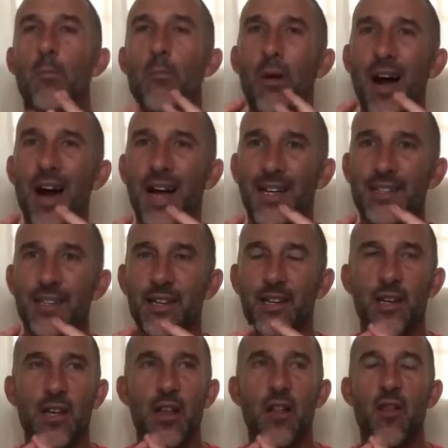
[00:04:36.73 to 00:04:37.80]
But
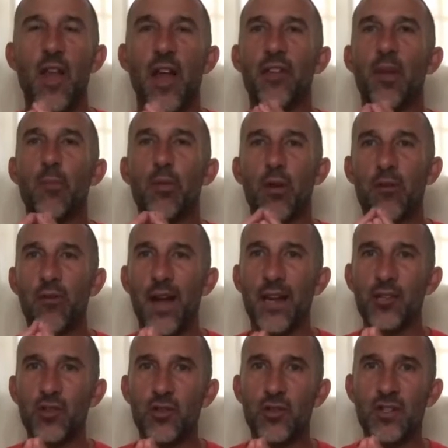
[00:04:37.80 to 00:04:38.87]
that the
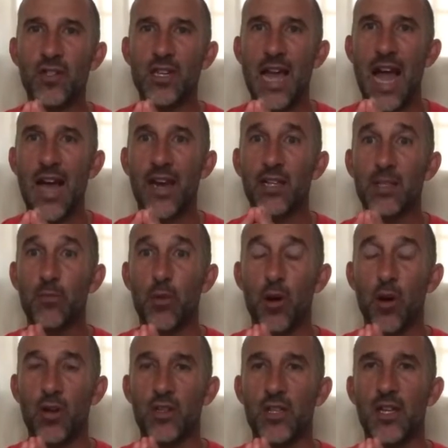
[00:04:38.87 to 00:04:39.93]
professional status
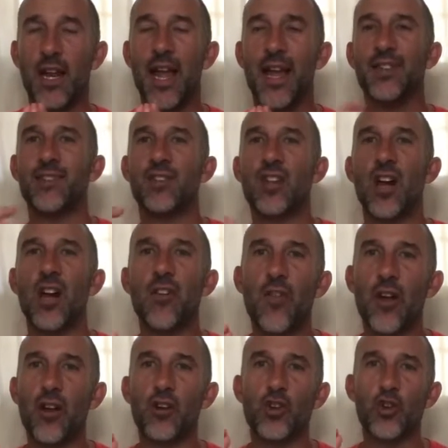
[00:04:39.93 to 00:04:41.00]
person has done
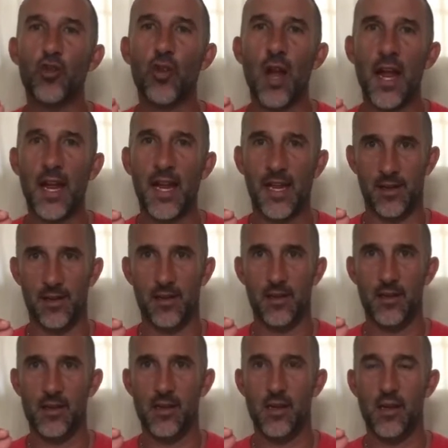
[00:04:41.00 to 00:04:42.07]
their trade
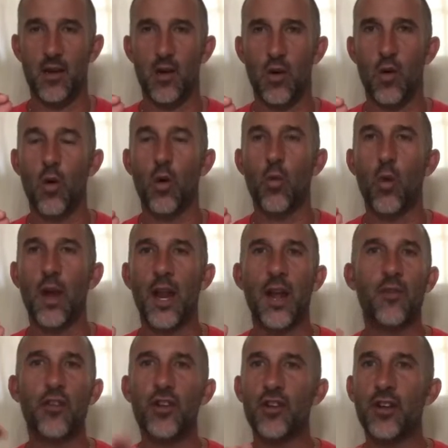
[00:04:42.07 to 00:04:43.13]
or
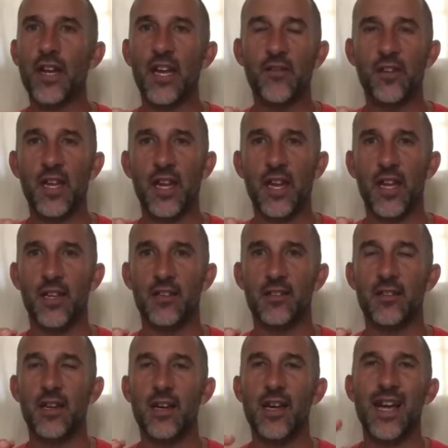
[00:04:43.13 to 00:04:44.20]
whatever their gifting
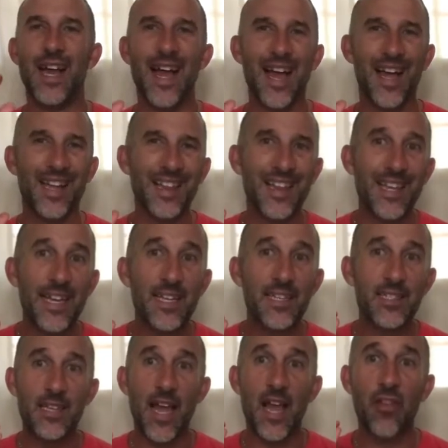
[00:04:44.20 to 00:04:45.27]
is at
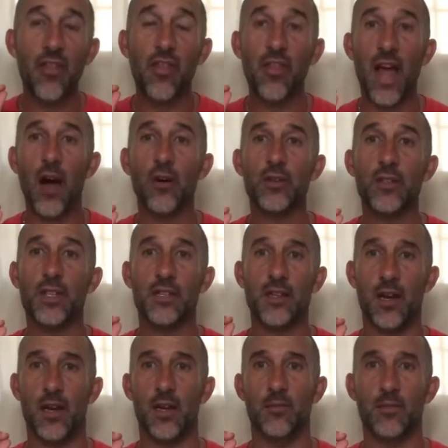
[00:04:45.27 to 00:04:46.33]
least 10,000
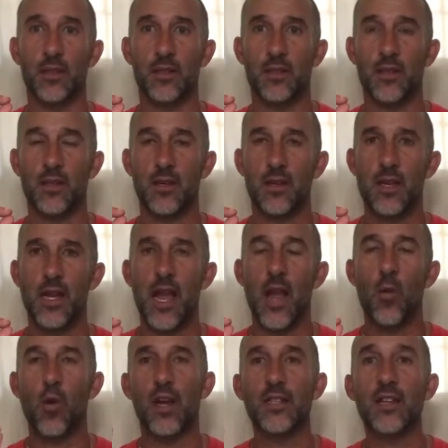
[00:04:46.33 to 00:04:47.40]
times,
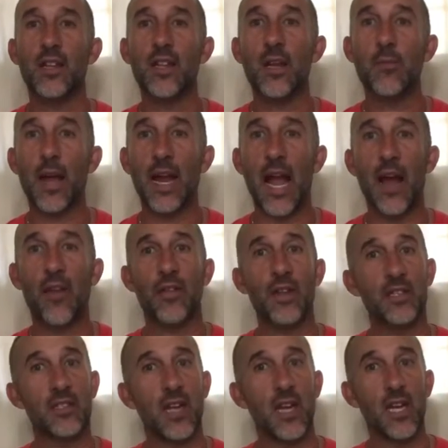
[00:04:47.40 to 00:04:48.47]
whereas an Olympic
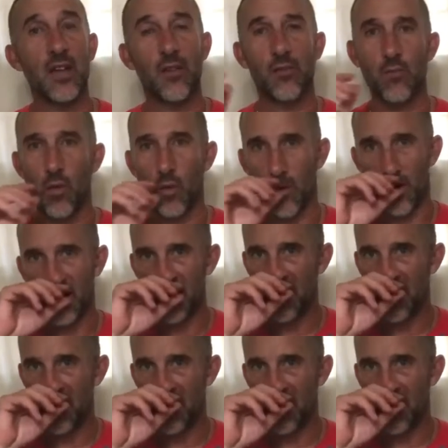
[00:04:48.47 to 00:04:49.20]
athlete's done even more.